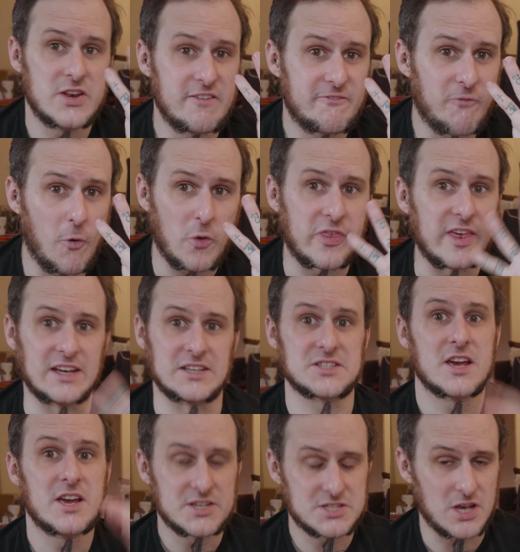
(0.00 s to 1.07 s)
You need four
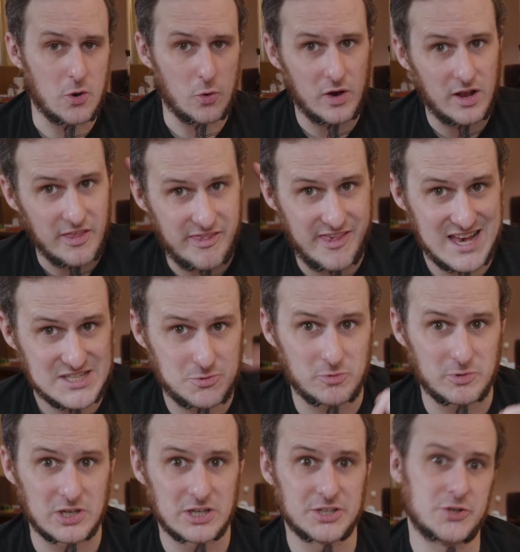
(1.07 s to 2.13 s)
things. So that's
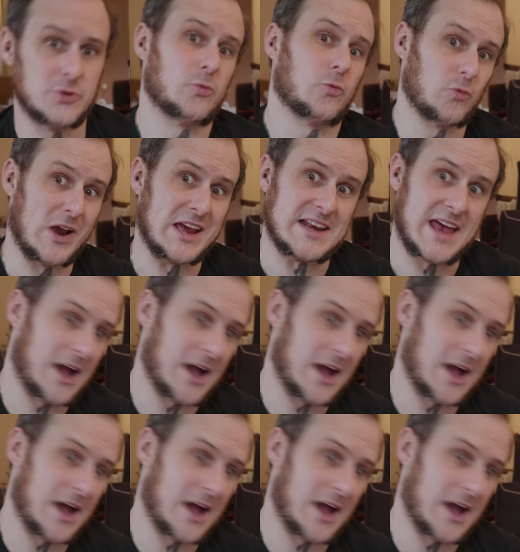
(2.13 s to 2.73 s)
what we're gonna do right